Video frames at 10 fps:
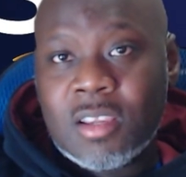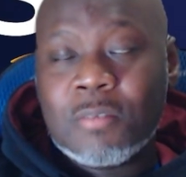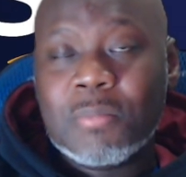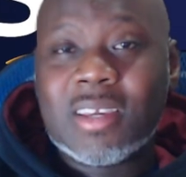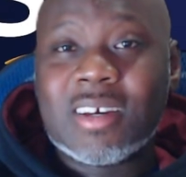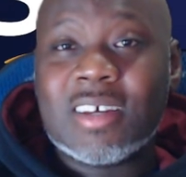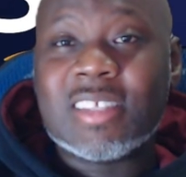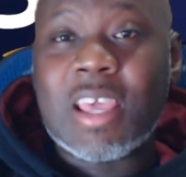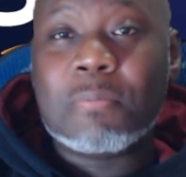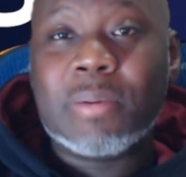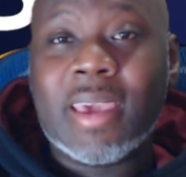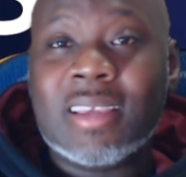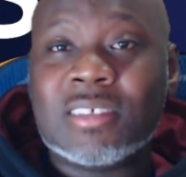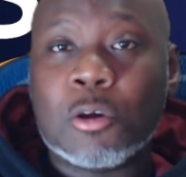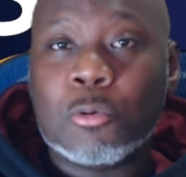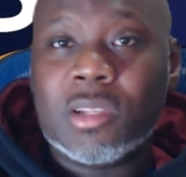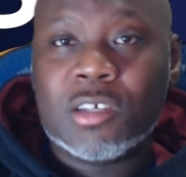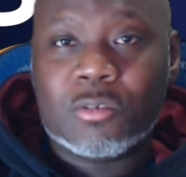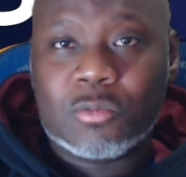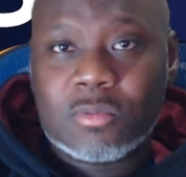because they pay so
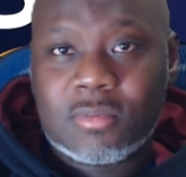little.